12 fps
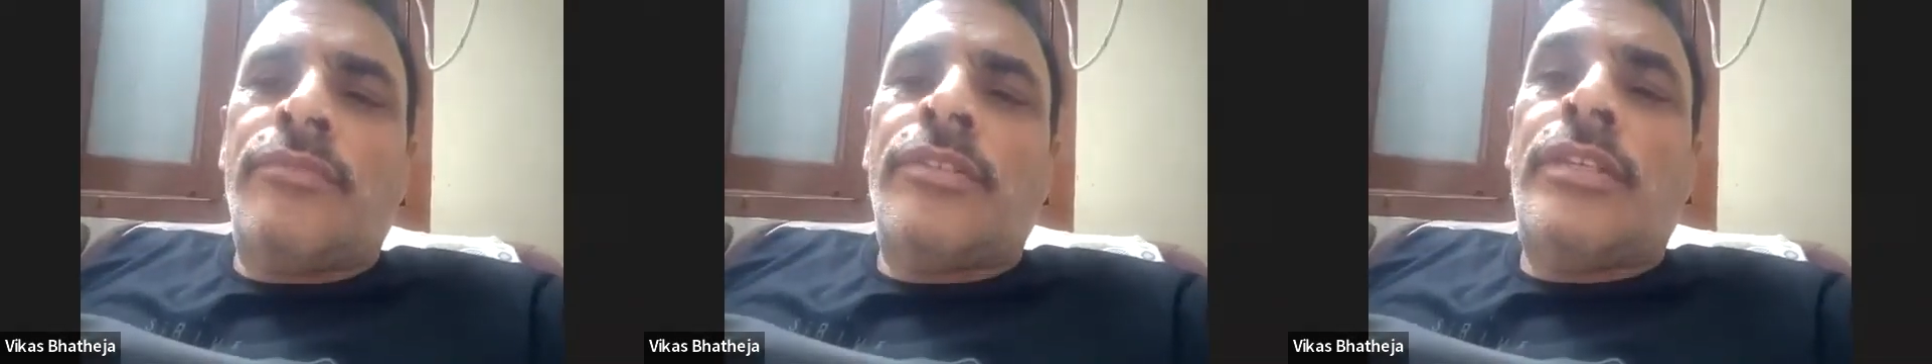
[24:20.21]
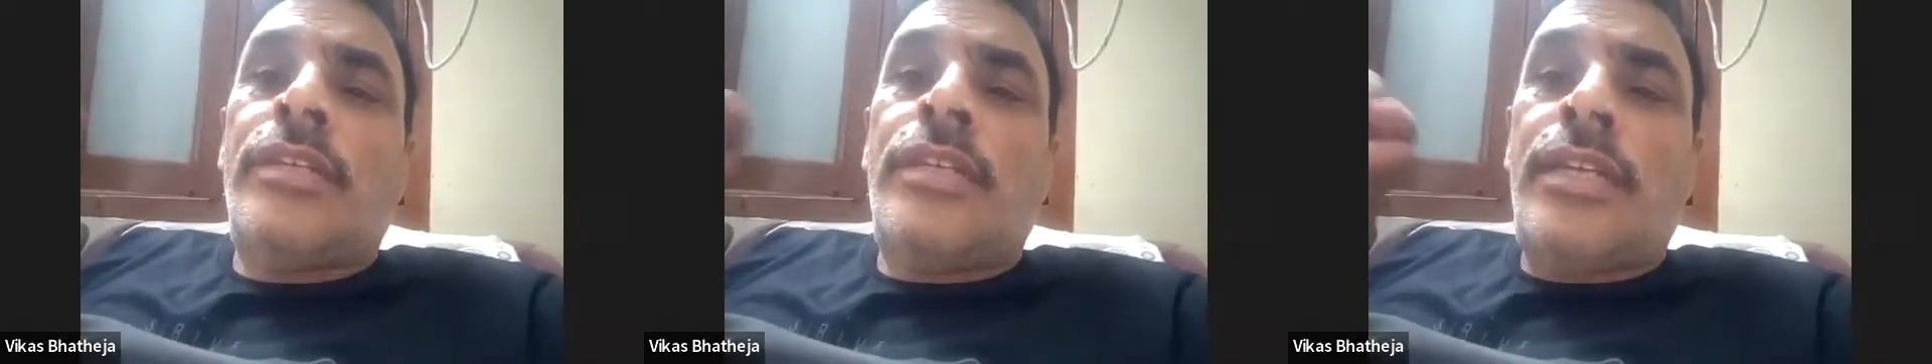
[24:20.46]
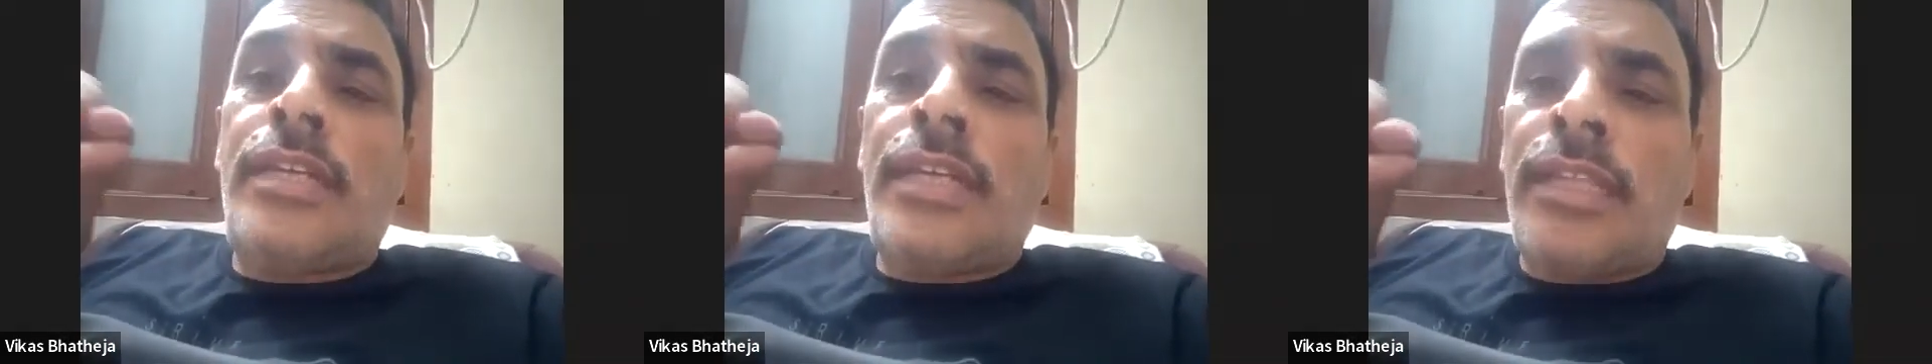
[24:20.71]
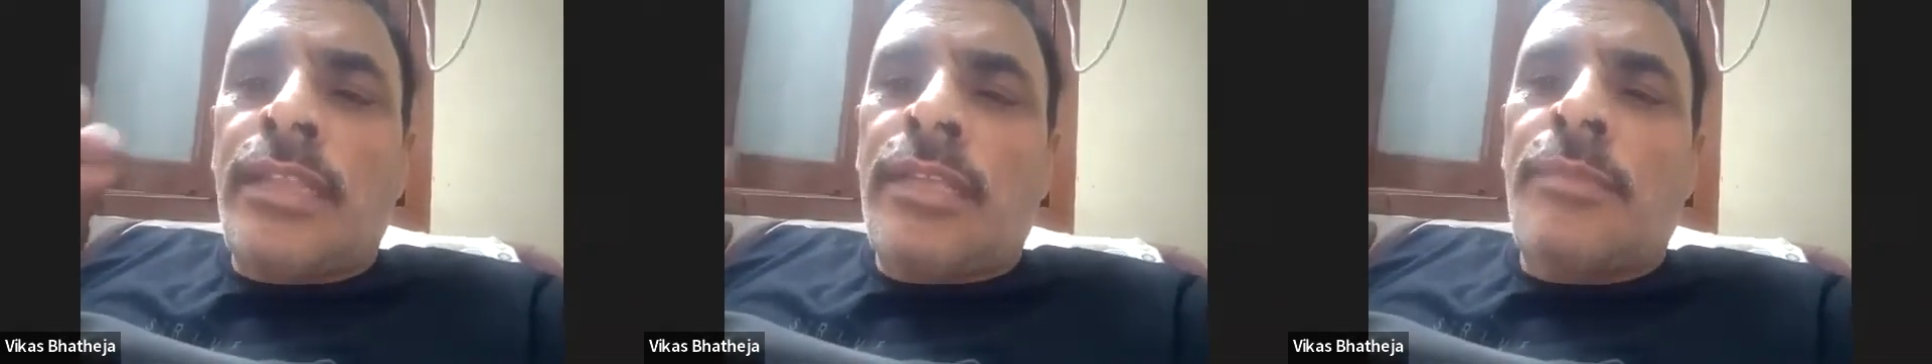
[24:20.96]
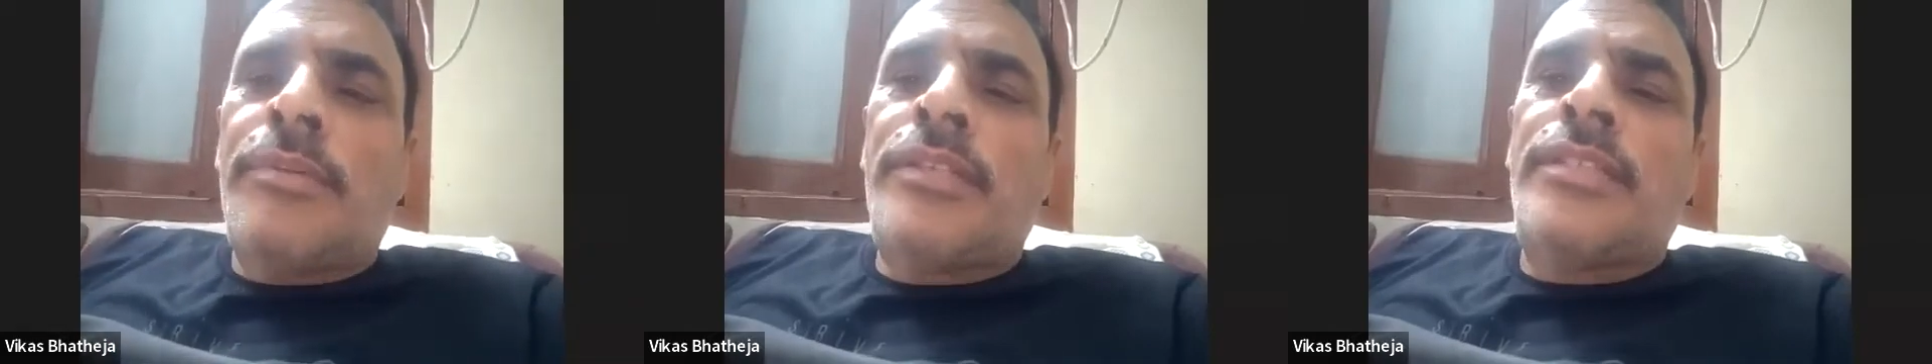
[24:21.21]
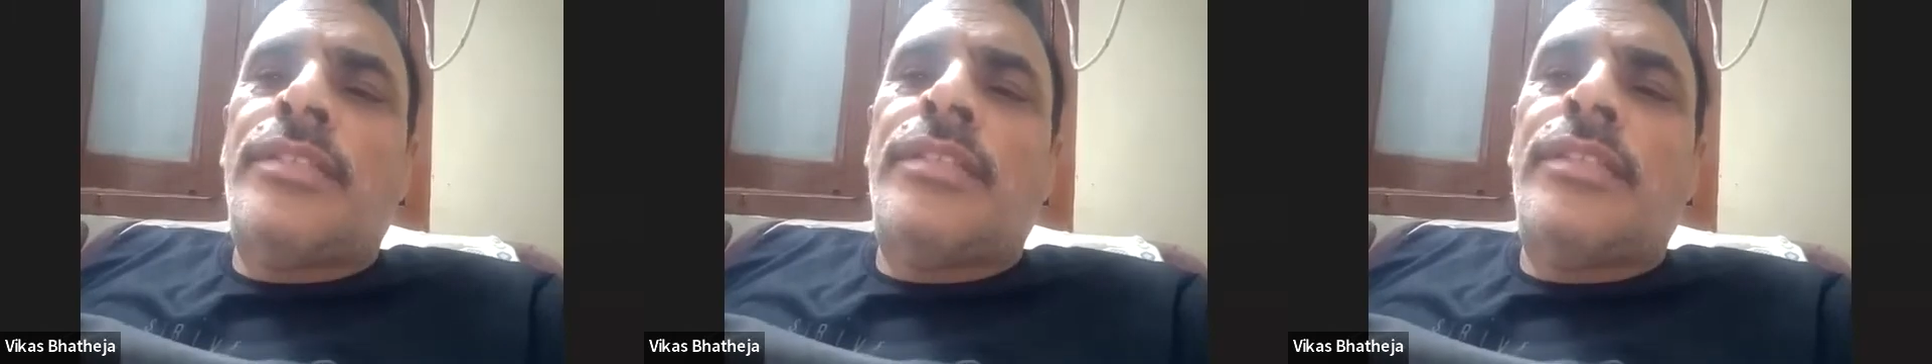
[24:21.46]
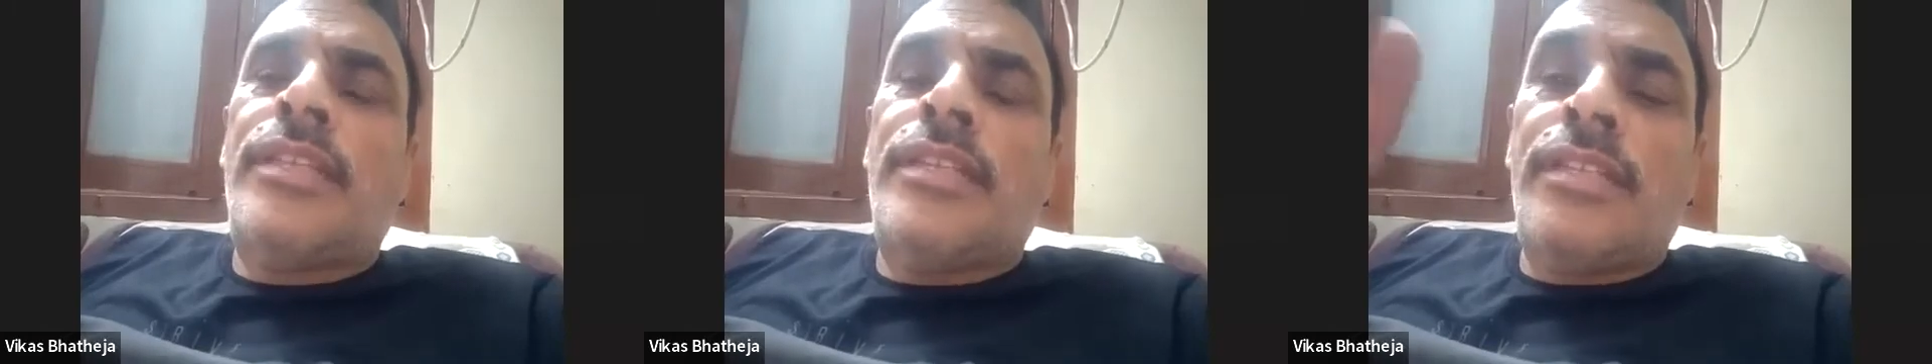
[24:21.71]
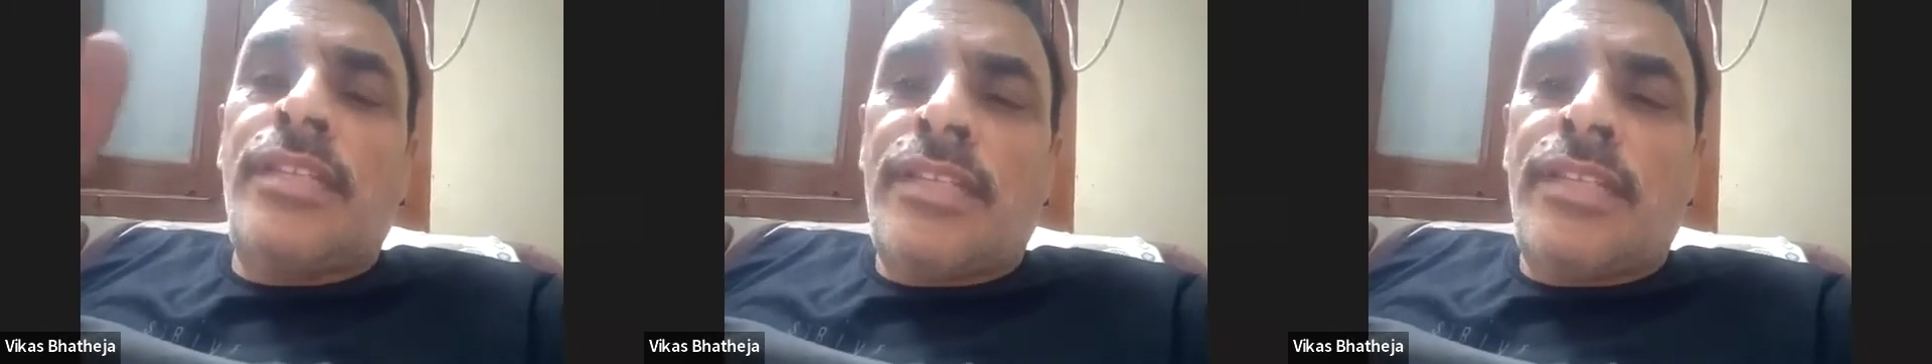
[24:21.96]
We tell the person
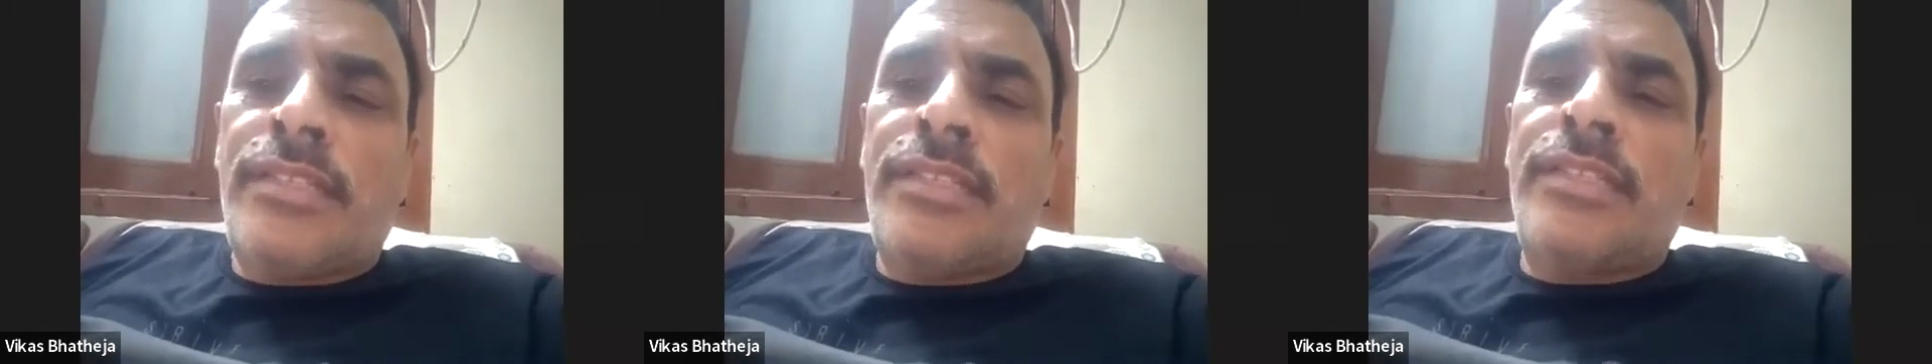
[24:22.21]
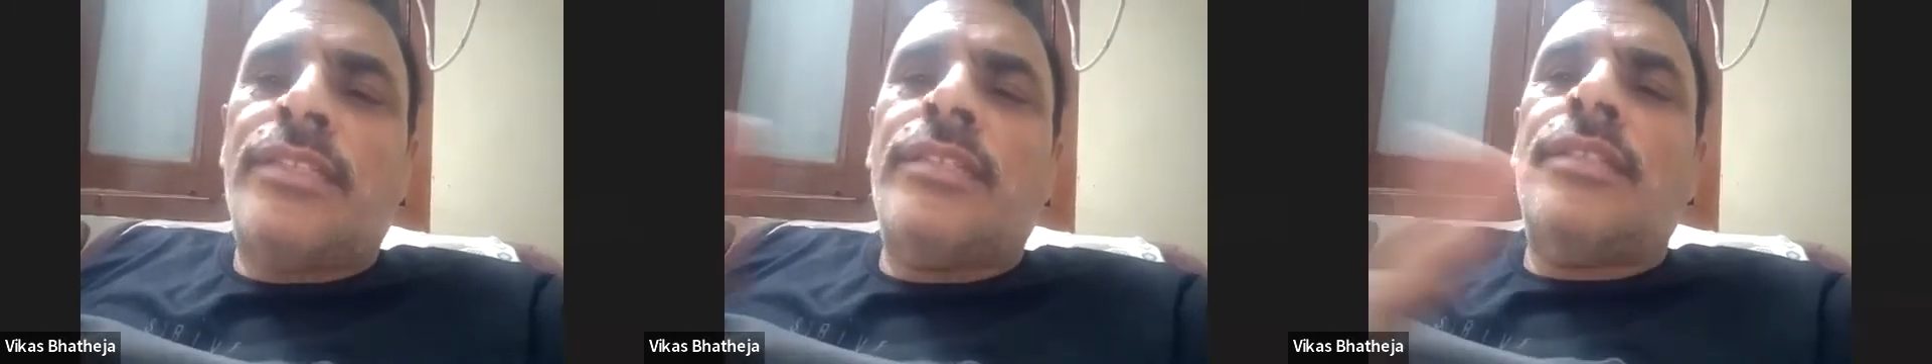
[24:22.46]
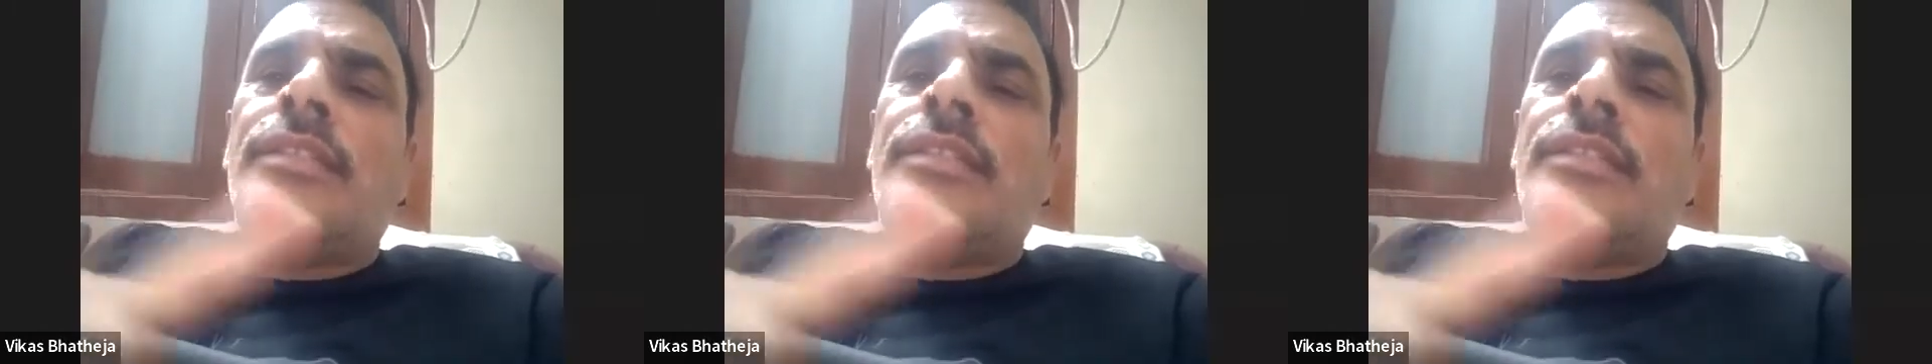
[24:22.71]
that, yes,